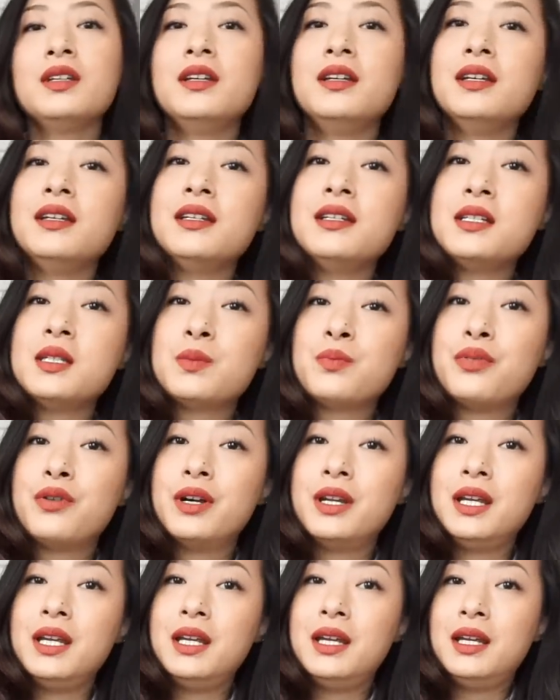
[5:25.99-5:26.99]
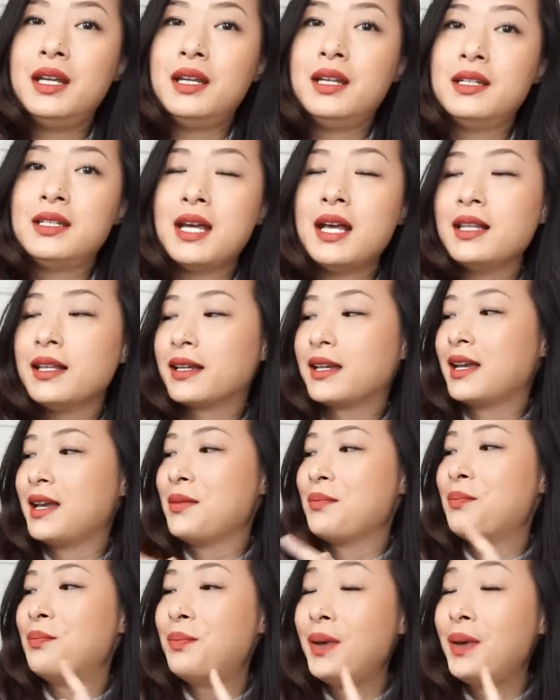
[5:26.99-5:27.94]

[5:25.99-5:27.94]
it is pretty delicate,